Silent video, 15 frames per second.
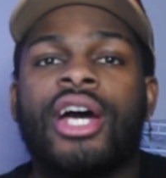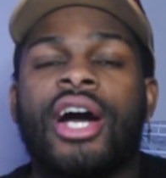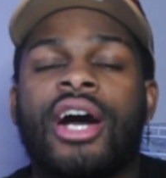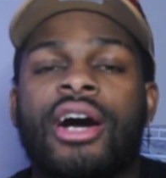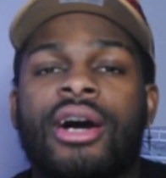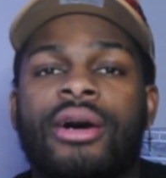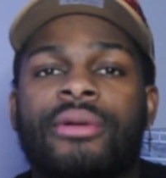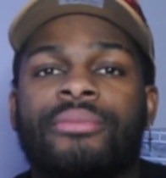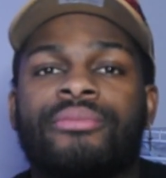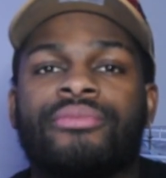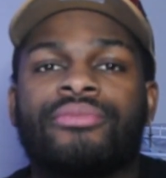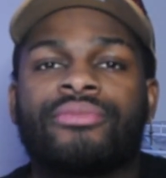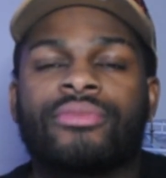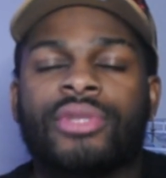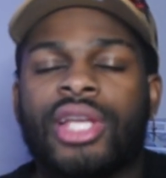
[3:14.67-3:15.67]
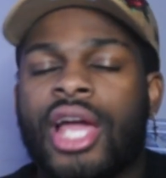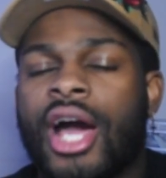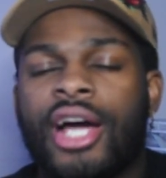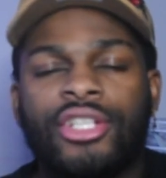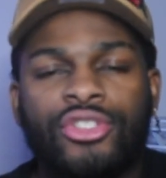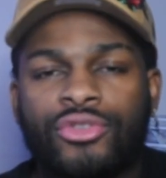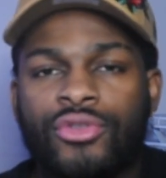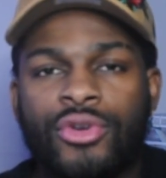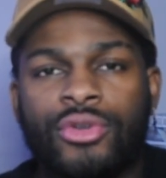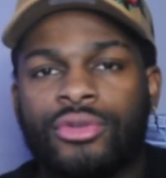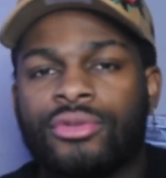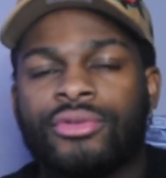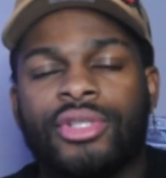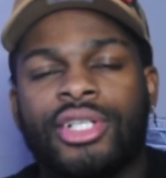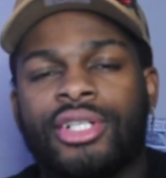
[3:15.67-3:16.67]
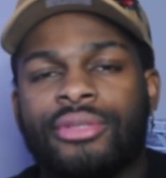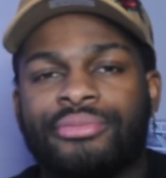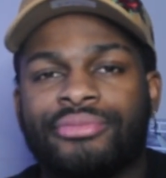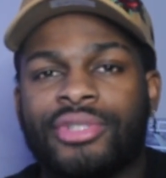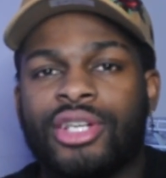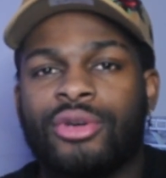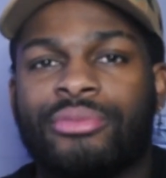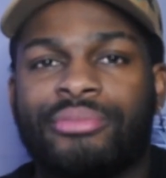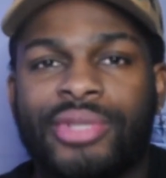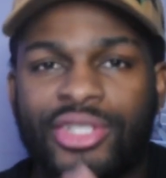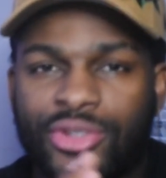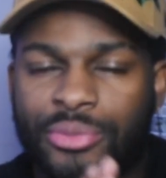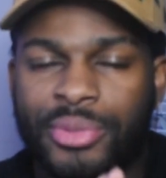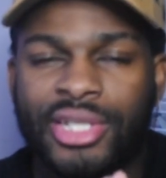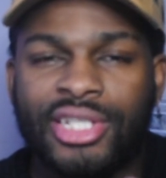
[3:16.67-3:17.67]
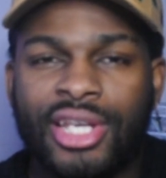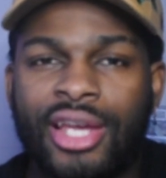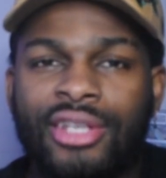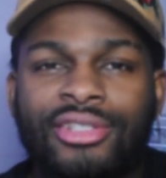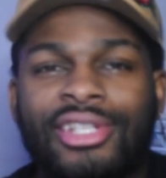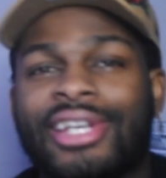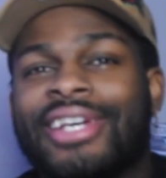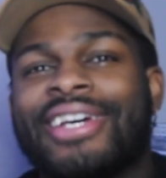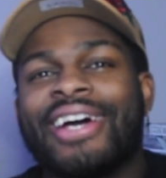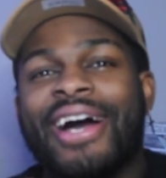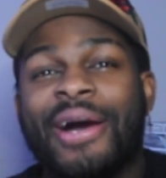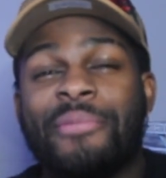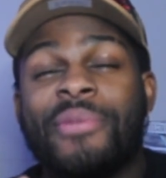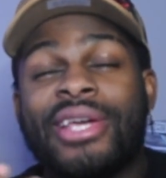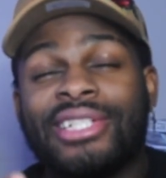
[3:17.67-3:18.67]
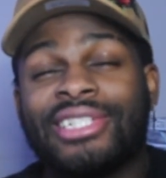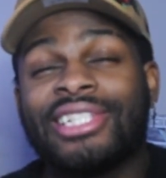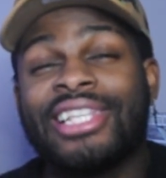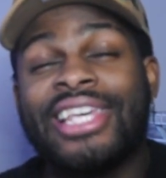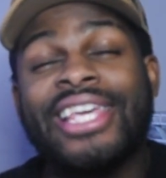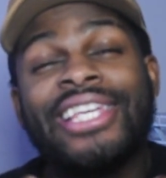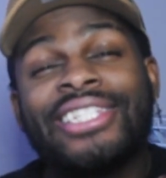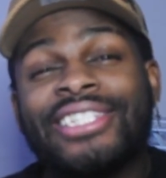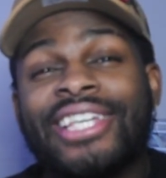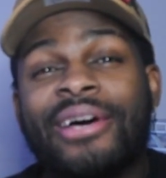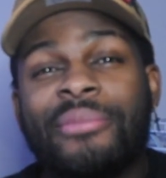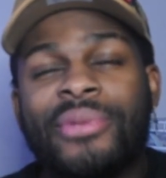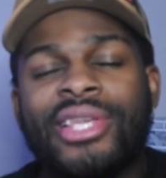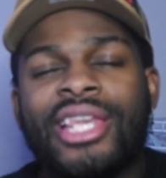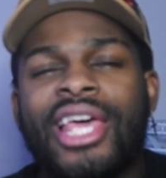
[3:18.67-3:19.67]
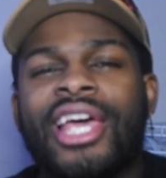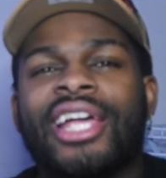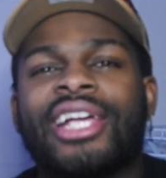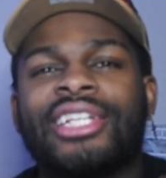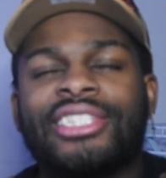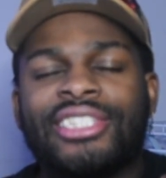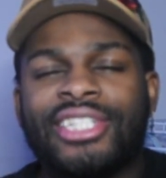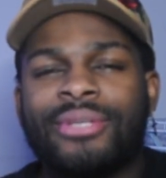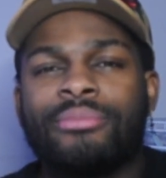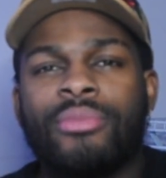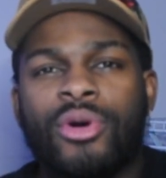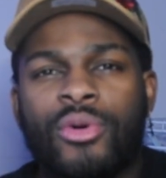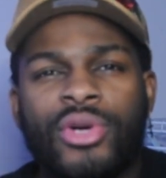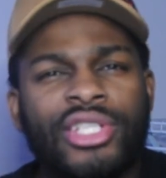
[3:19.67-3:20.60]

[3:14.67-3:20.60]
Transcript: Kanjuro, Mr. Bitch Ass, basically he summoned Kazimbo.